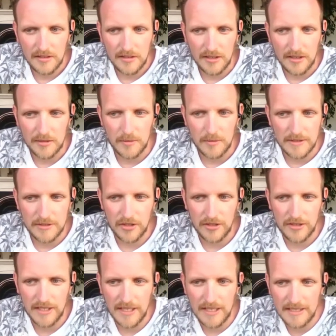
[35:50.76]
Good, well
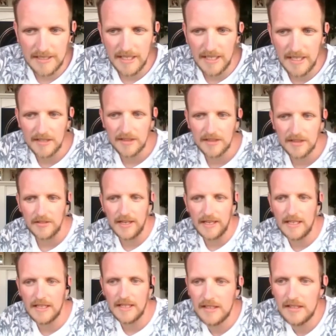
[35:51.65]
done, nearly there.
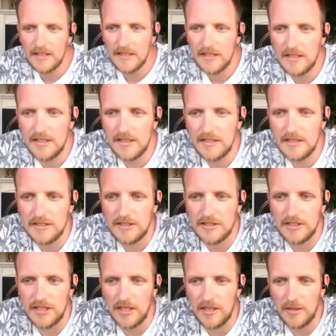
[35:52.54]
3,
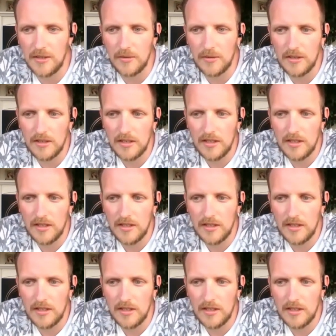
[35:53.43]
2,